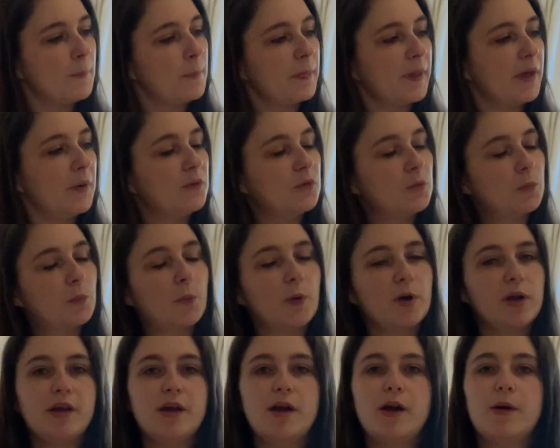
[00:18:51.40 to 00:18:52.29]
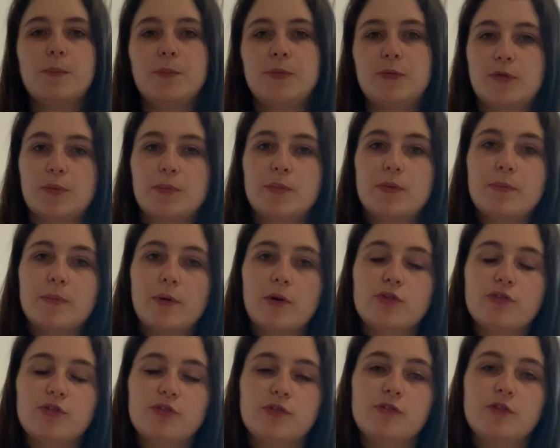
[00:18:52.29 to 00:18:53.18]
it was bringing up some
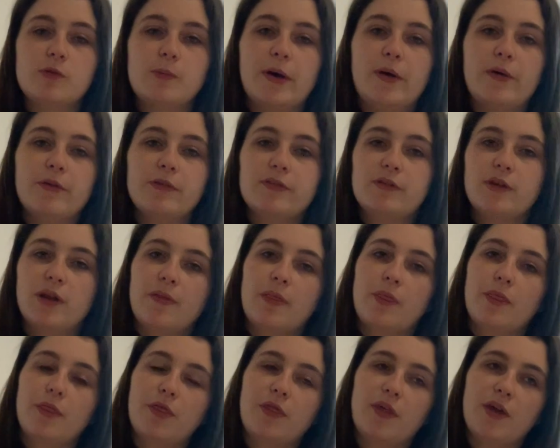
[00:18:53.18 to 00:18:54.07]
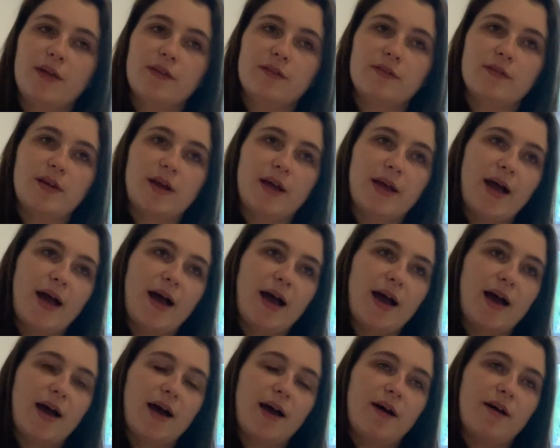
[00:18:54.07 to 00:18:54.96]
emotions about certain things that I
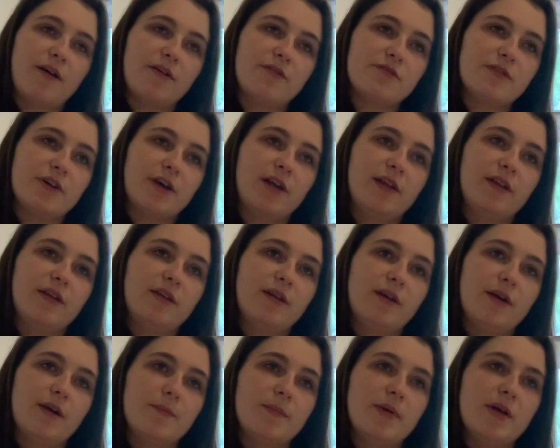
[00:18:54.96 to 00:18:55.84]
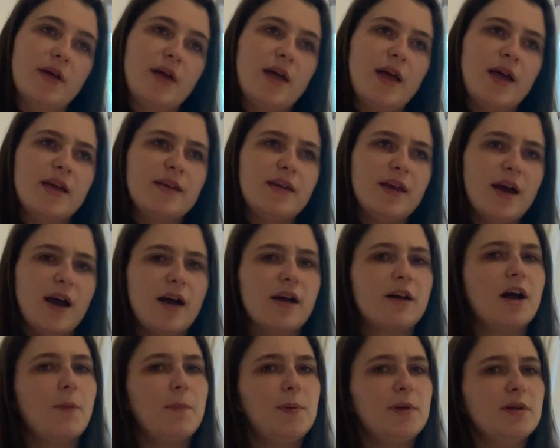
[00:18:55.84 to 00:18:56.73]
have, and yeah,
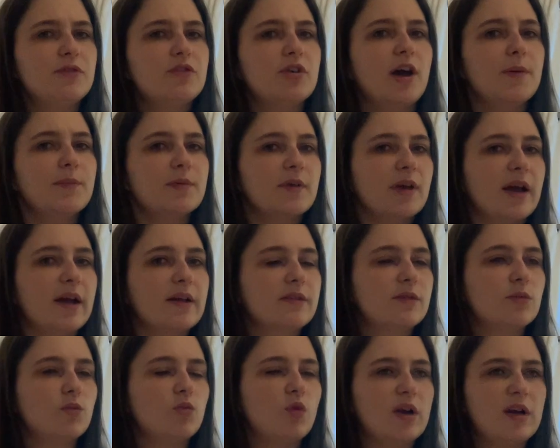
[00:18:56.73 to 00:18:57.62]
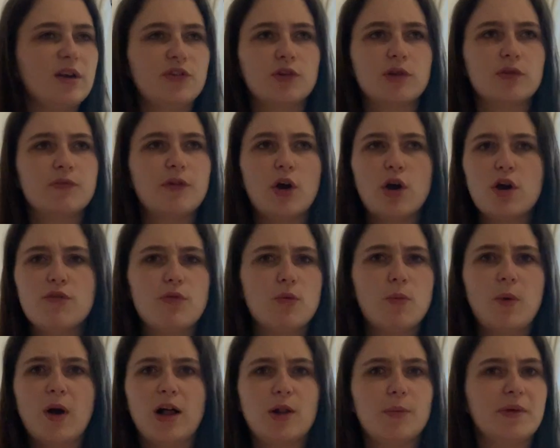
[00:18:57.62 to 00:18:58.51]
a couple of times I had some really sort of
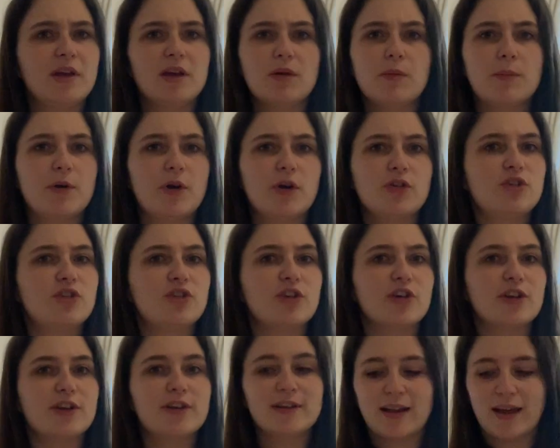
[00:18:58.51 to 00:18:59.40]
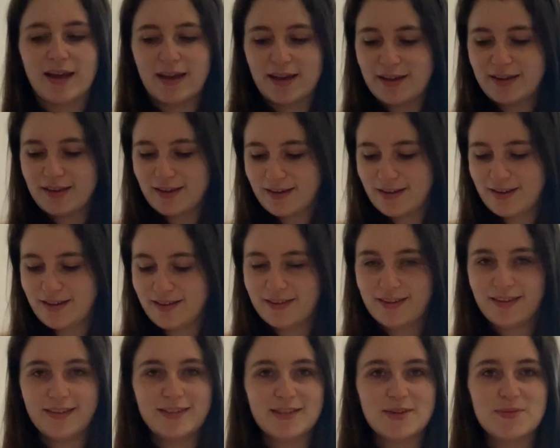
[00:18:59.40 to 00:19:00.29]
overwhelming emotion, like
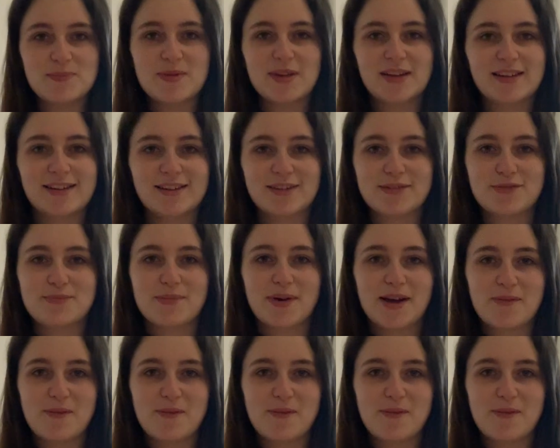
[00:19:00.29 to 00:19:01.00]
in the middle of my